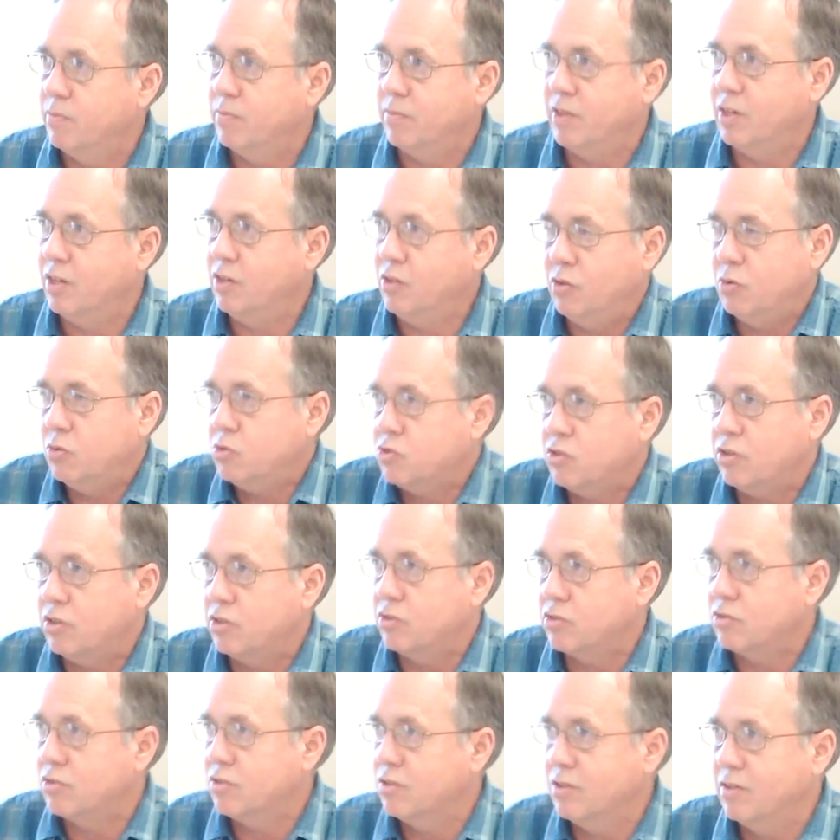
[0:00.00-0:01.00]
They're
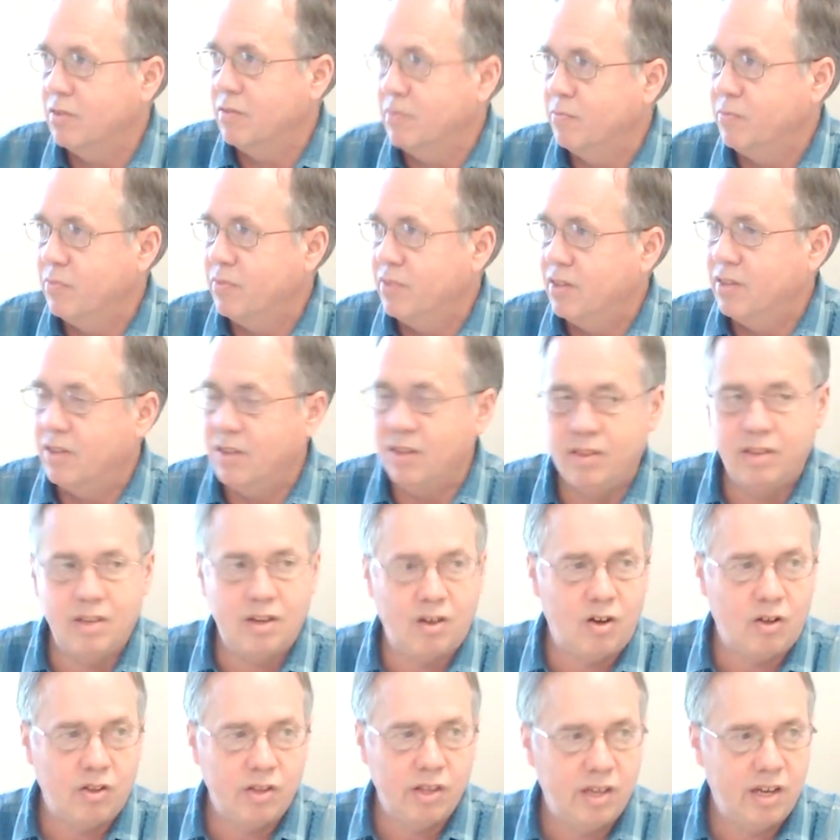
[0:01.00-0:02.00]
useless.
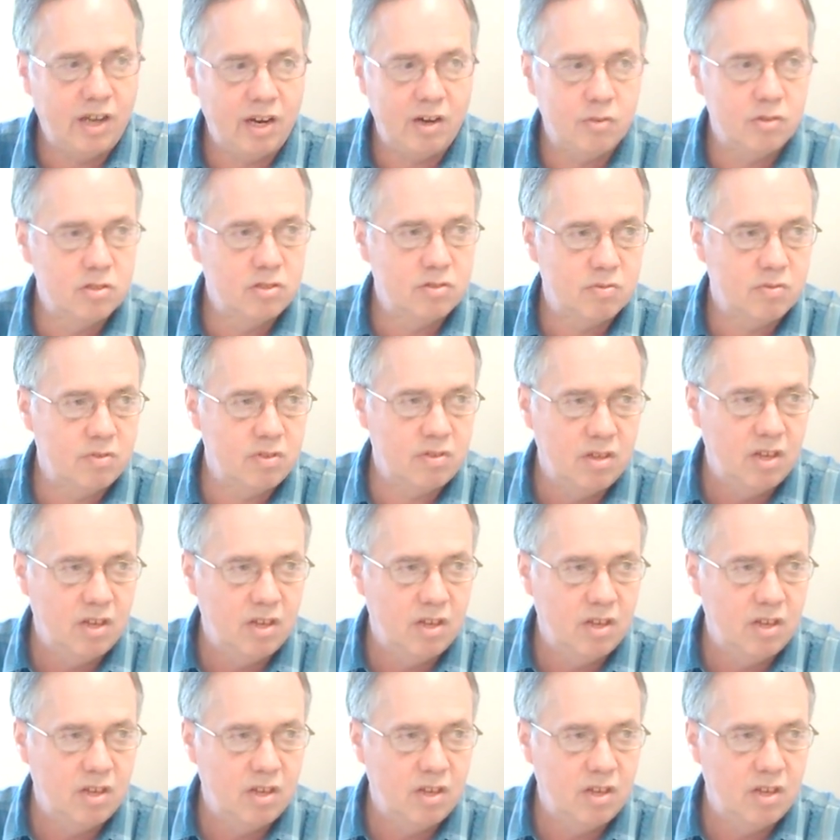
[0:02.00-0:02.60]
All they are is